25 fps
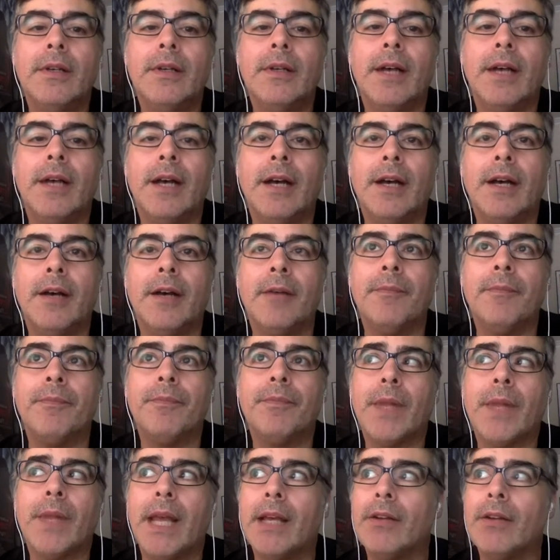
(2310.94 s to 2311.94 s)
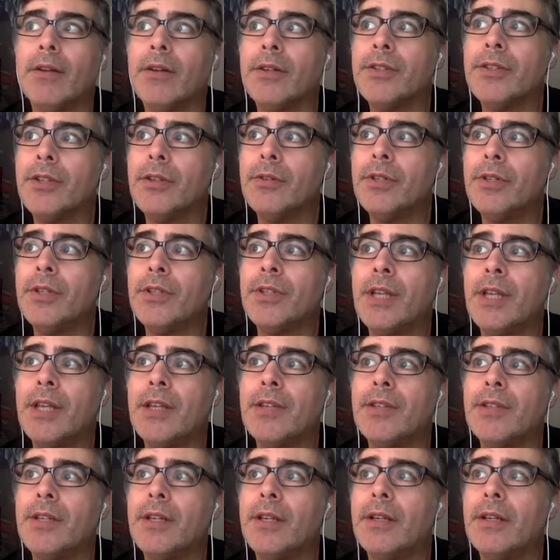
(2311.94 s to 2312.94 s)
and also just
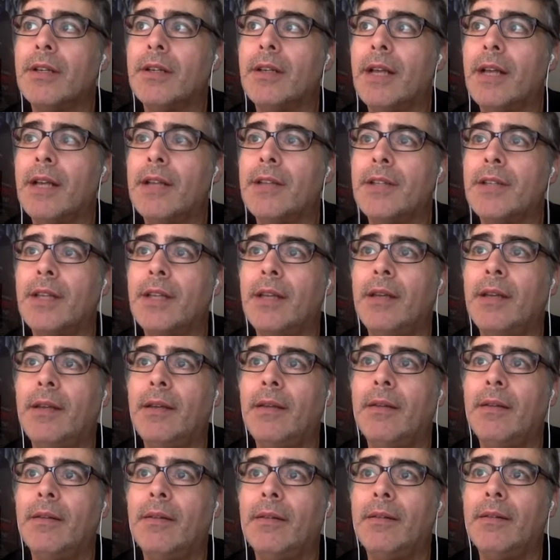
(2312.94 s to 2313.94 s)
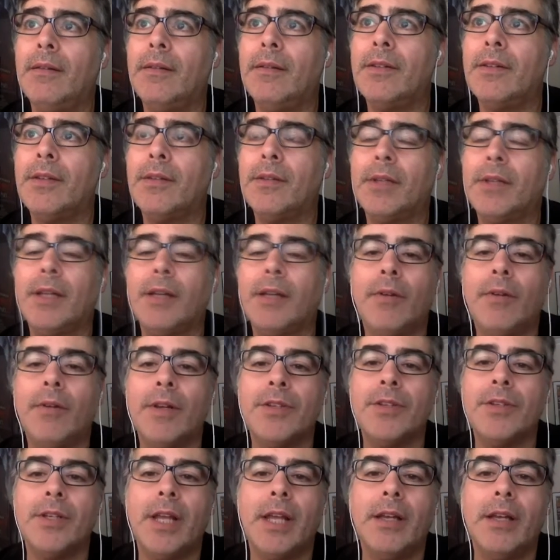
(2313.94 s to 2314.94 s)
as a something that
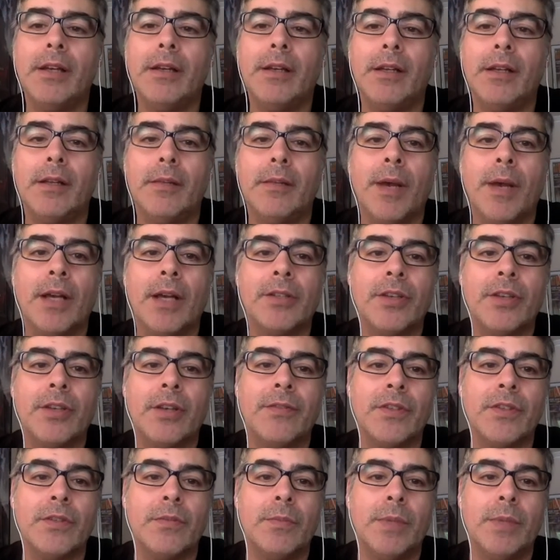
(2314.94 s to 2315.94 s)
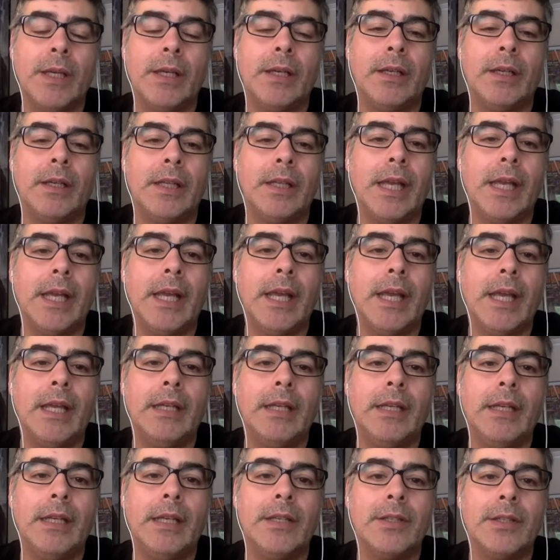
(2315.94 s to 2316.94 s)
resonated at the box office big in the
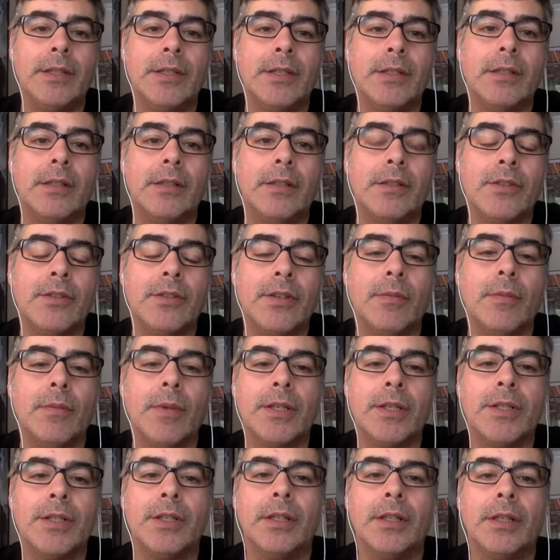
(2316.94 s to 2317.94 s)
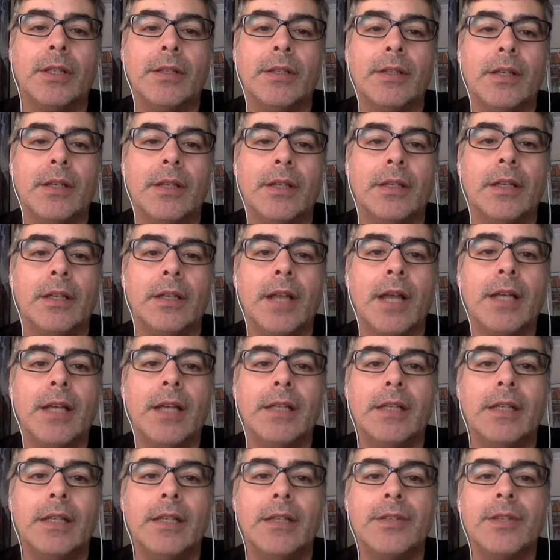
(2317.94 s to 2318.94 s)
80s. It didn't so much in the
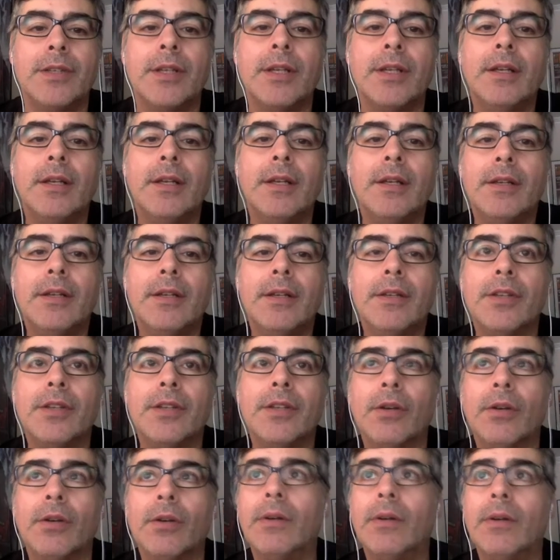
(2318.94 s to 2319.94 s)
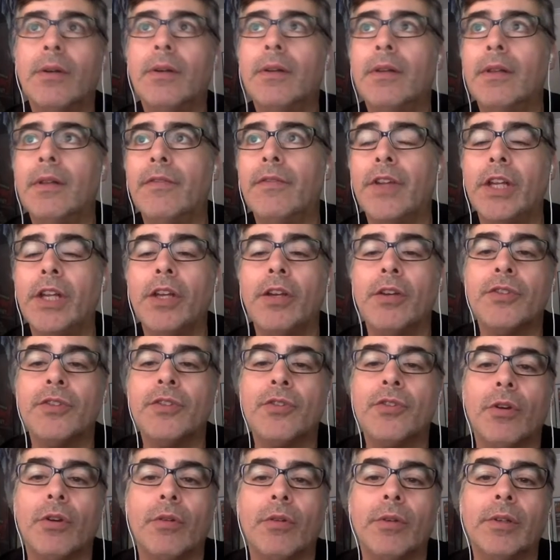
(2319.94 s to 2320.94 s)
90s. So the
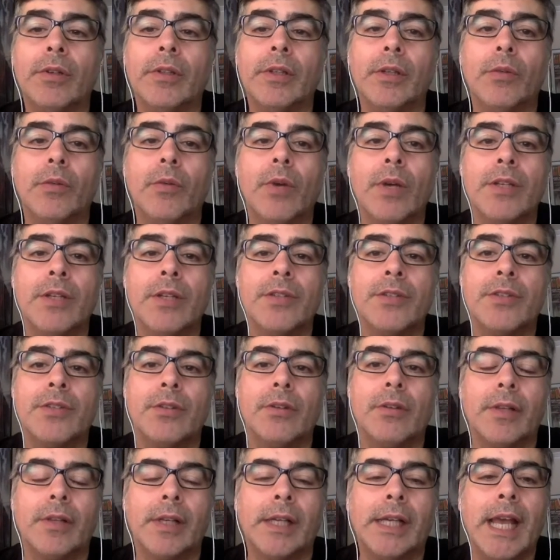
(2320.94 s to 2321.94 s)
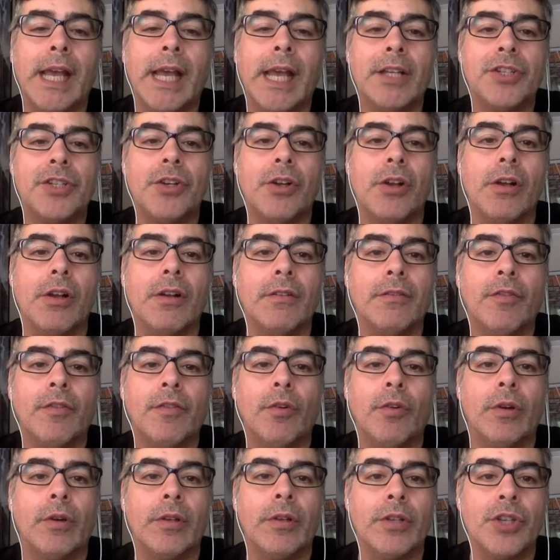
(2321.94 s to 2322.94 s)
video store really was sort of the catch-all
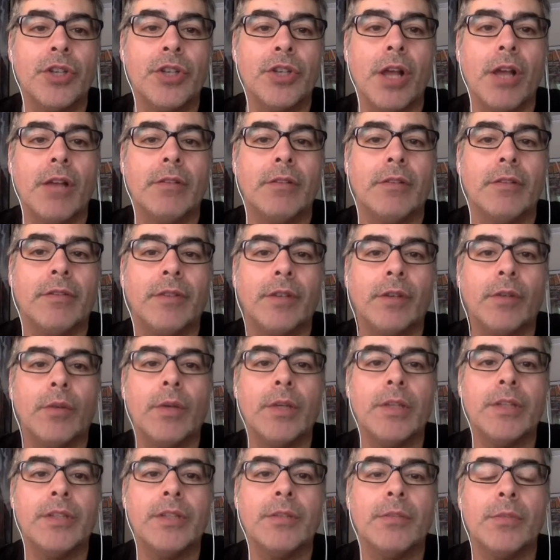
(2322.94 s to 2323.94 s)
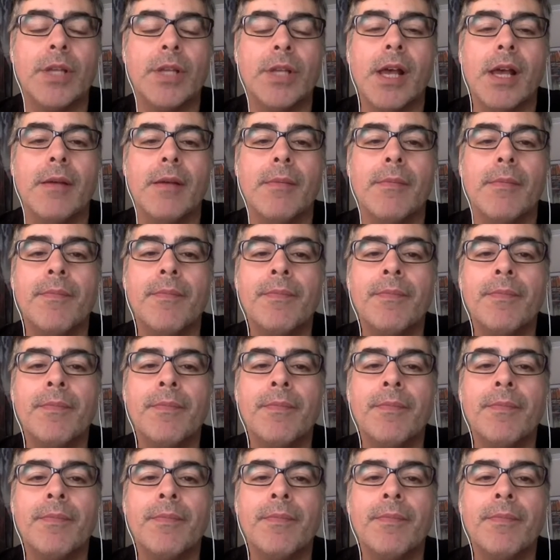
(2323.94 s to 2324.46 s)
for the genre for quite some time.